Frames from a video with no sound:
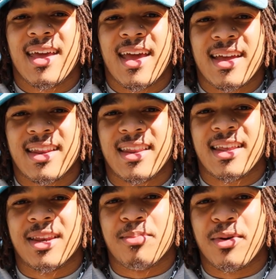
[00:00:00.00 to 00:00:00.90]

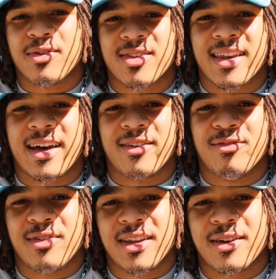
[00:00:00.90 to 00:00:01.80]
editing and posting
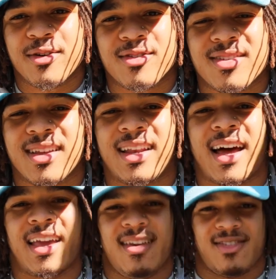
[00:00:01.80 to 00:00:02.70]
out videos a
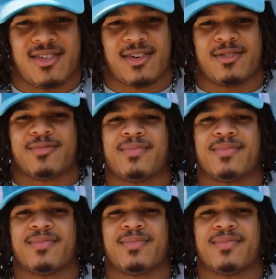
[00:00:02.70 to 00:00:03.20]
lot easier.